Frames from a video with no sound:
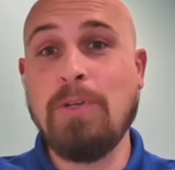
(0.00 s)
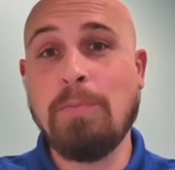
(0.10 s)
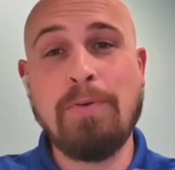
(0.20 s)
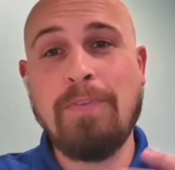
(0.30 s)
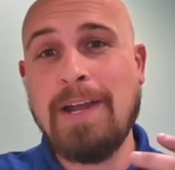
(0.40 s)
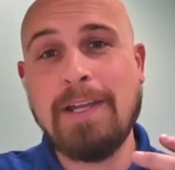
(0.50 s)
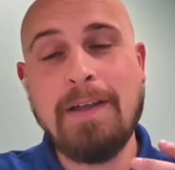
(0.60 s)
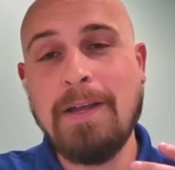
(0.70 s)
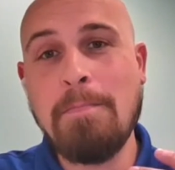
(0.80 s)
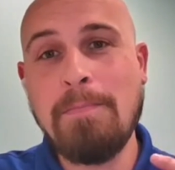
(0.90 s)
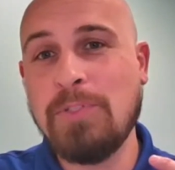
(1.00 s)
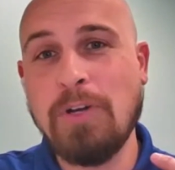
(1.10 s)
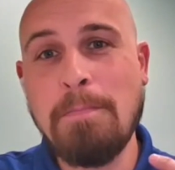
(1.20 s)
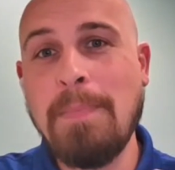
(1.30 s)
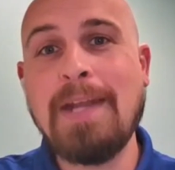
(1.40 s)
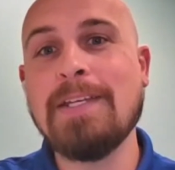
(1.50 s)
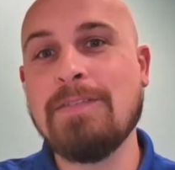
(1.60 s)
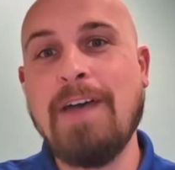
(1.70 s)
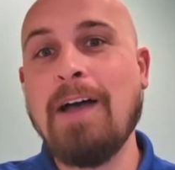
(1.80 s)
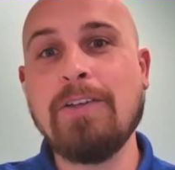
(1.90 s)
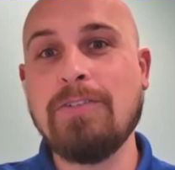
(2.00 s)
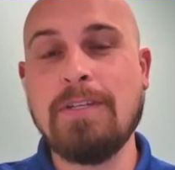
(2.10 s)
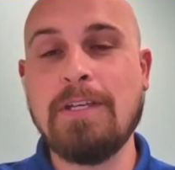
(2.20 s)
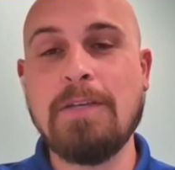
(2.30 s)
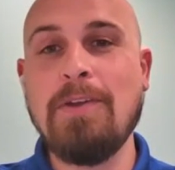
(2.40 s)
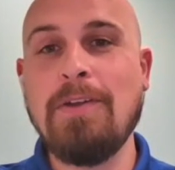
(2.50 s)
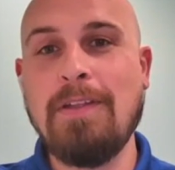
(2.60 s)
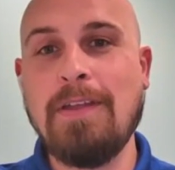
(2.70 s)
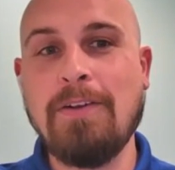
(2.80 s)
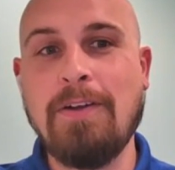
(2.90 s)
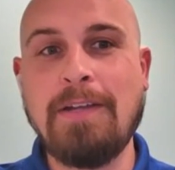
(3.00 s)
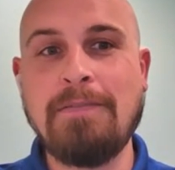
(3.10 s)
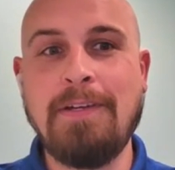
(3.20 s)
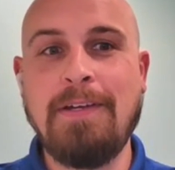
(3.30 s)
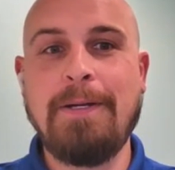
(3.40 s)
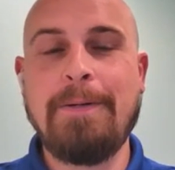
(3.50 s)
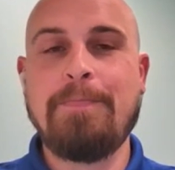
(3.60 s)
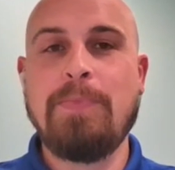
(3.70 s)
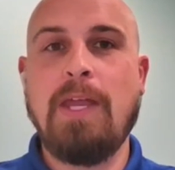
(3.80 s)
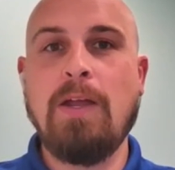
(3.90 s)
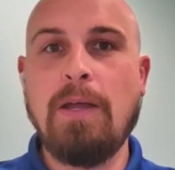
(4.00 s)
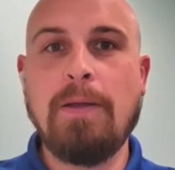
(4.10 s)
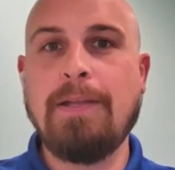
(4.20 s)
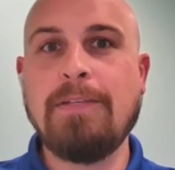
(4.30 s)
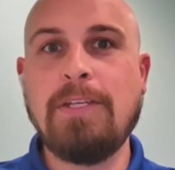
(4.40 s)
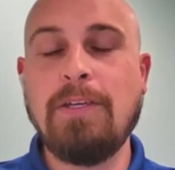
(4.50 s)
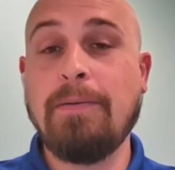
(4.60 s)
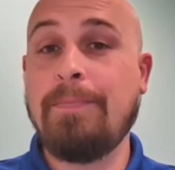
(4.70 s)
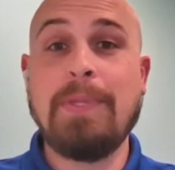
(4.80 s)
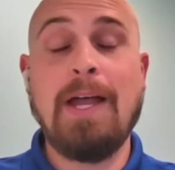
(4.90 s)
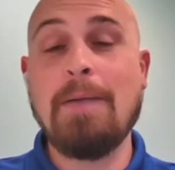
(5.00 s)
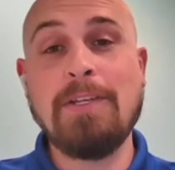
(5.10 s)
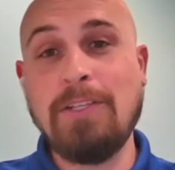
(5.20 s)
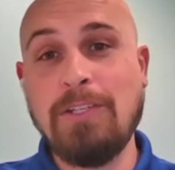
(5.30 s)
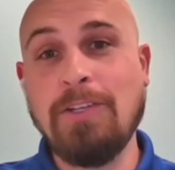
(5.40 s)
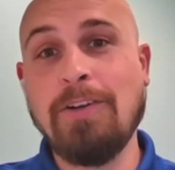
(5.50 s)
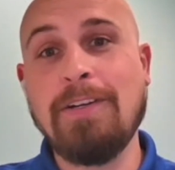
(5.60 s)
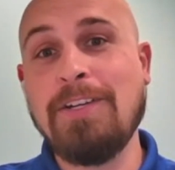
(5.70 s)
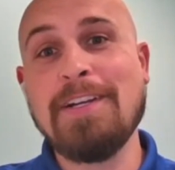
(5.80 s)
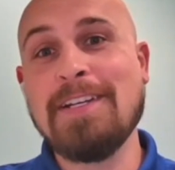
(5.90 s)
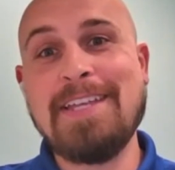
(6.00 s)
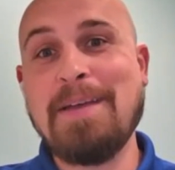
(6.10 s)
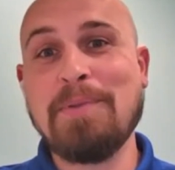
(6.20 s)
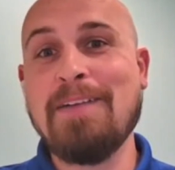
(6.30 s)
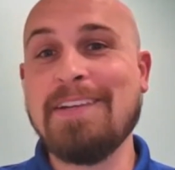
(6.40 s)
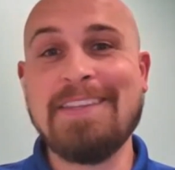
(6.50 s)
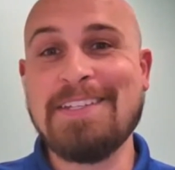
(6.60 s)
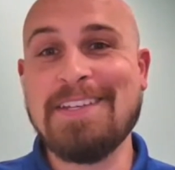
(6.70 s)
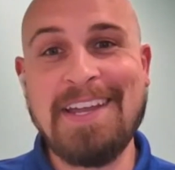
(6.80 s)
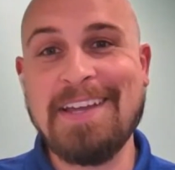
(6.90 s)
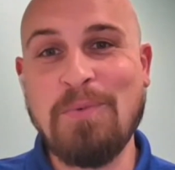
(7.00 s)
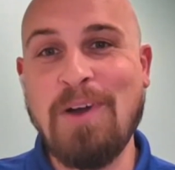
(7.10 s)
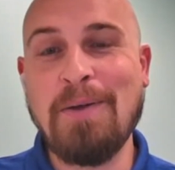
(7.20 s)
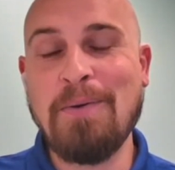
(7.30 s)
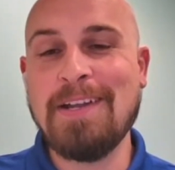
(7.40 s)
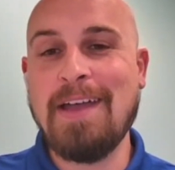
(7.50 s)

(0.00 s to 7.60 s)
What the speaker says: providing a tremendous value to the community that you're in, and I mean, you're an example of it. And this again, why I wanted to